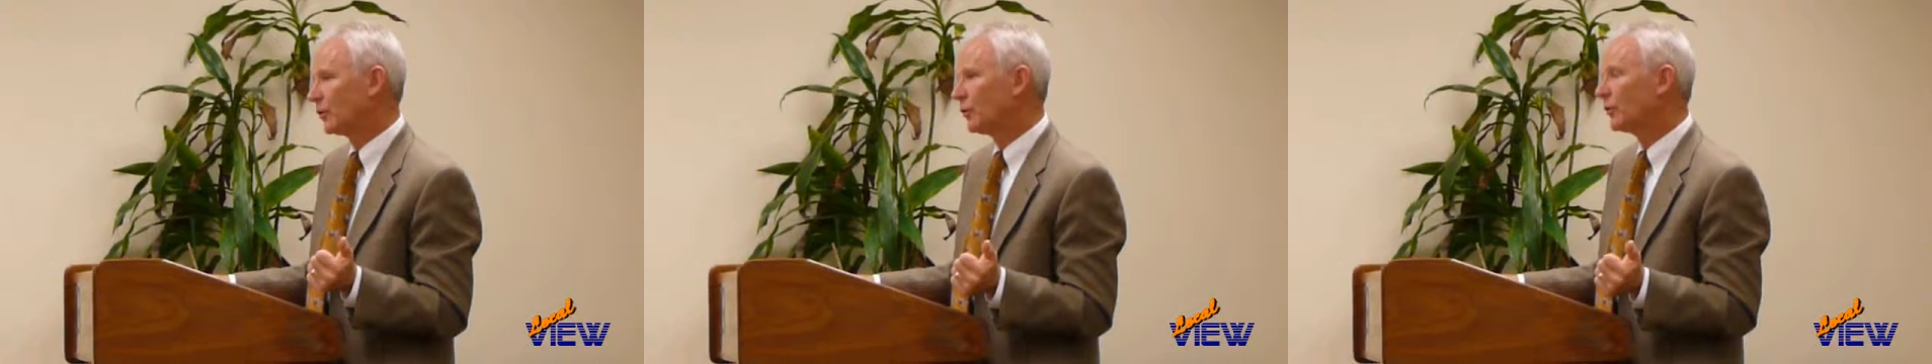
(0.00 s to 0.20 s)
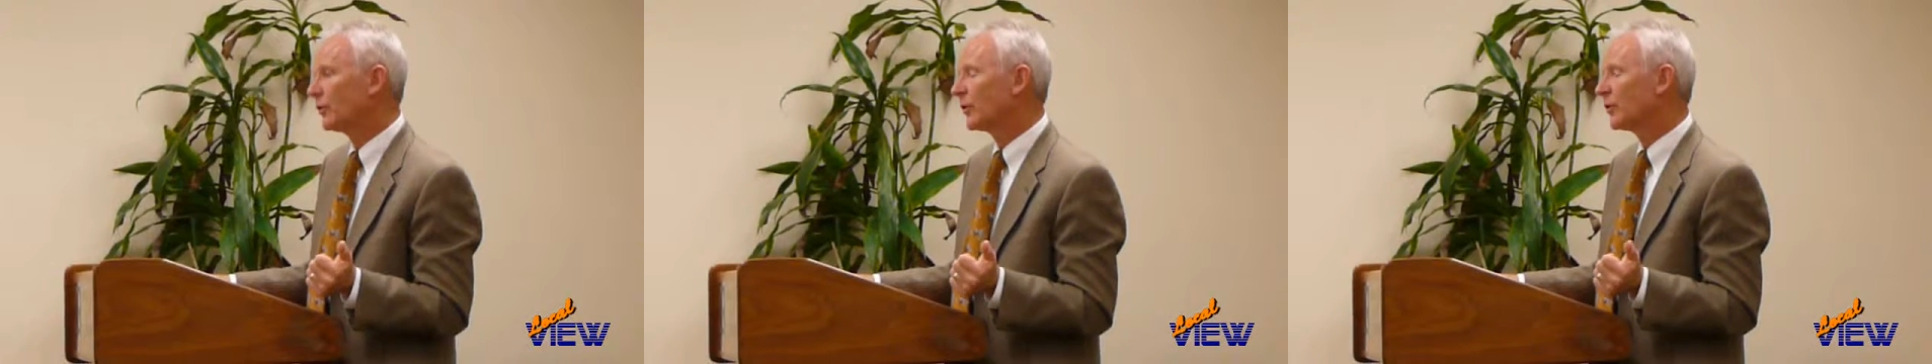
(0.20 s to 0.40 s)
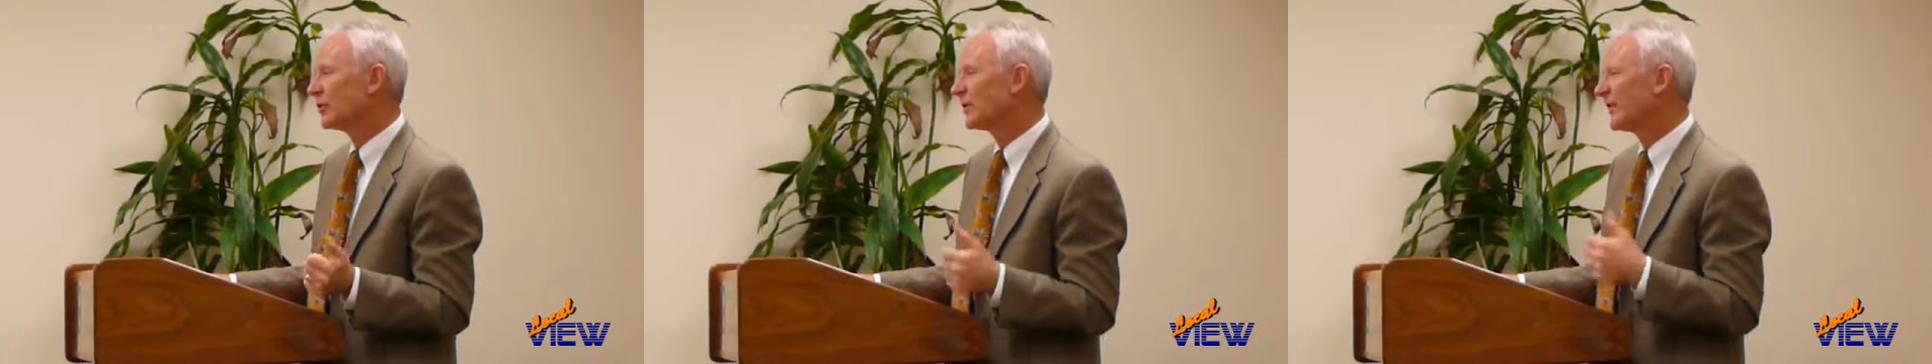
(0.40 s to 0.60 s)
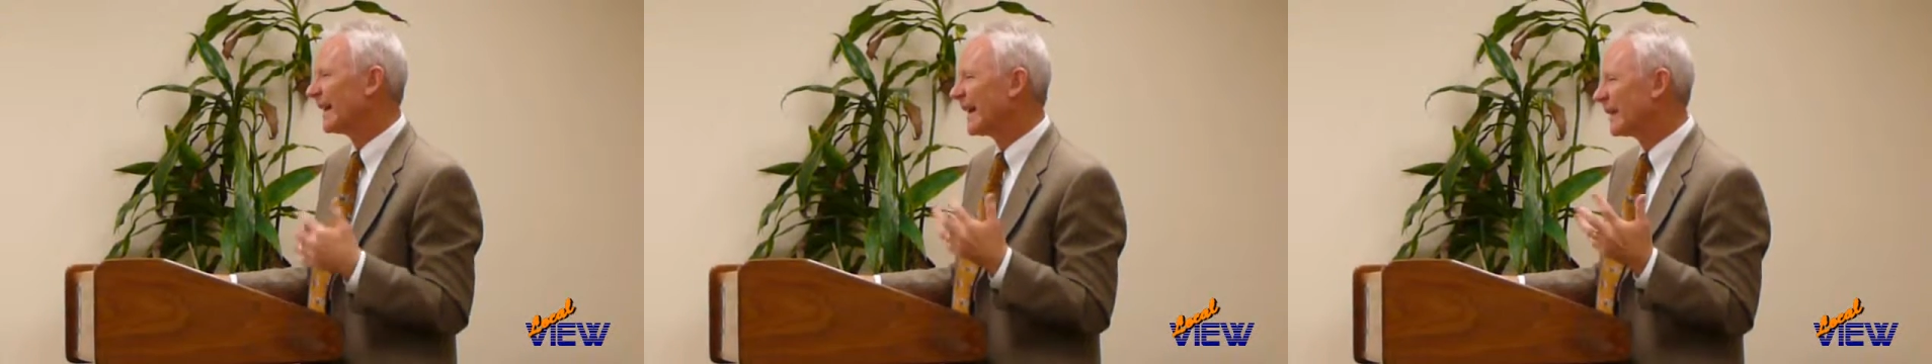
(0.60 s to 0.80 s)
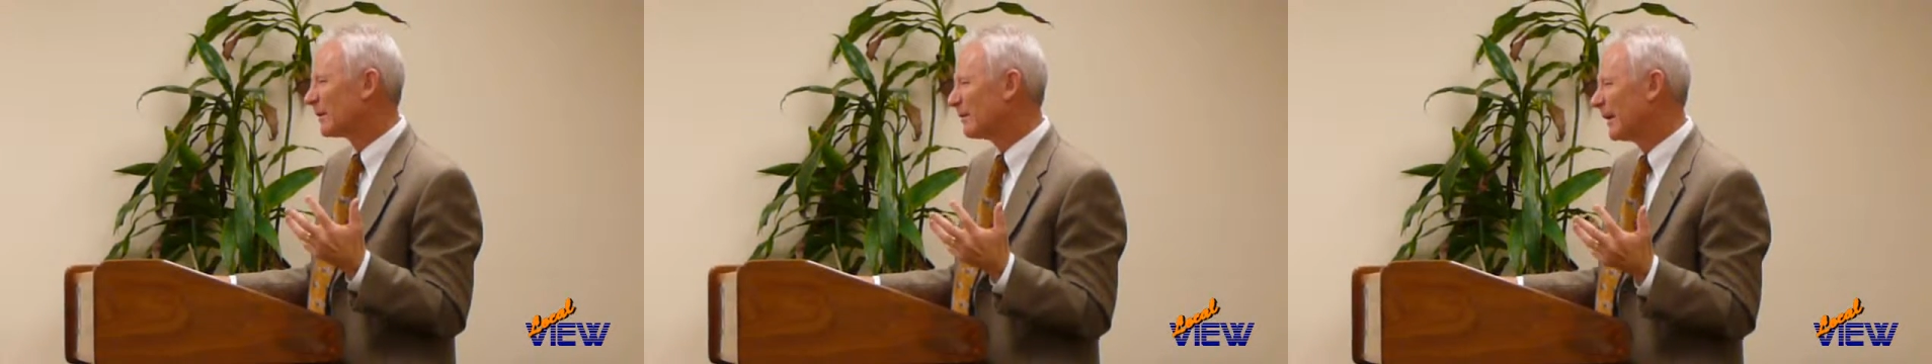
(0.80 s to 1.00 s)
2/3 of
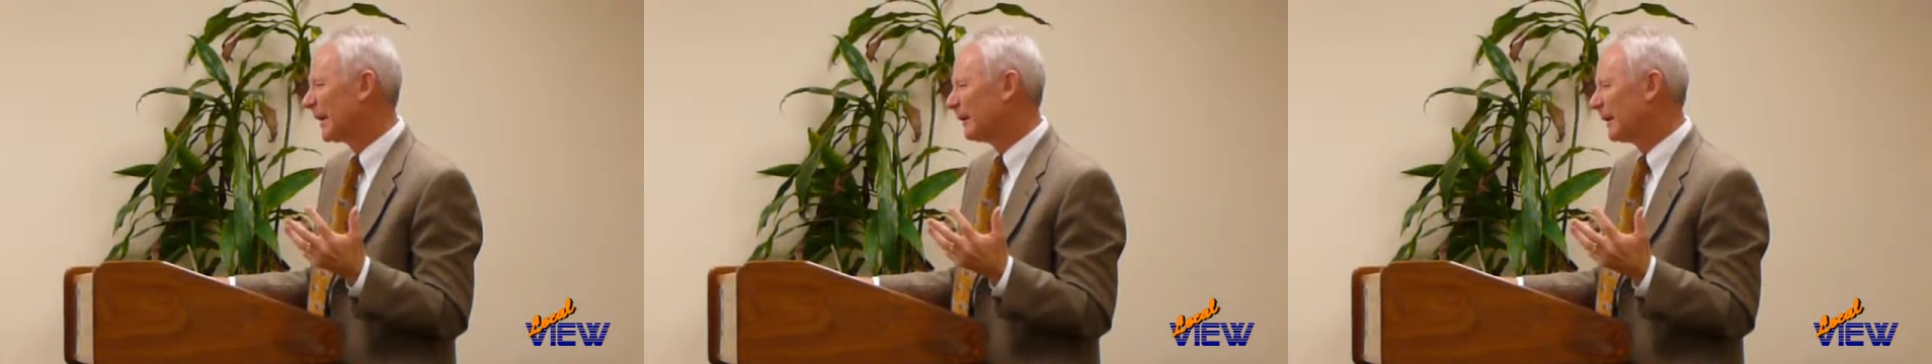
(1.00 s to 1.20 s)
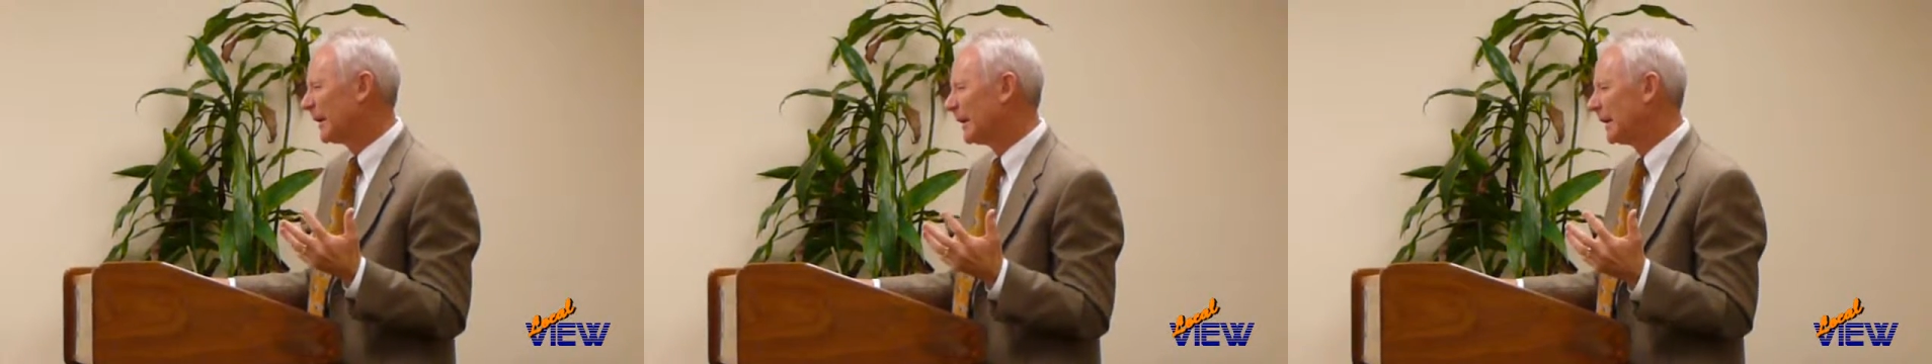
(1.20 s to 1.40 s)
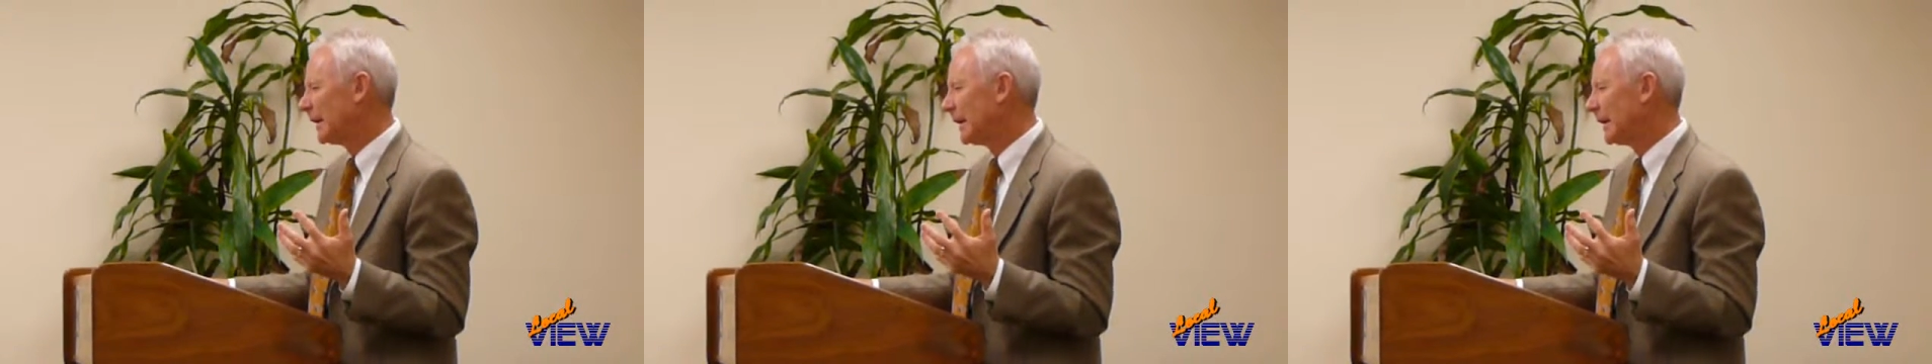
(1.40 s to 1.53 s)
that, or maybe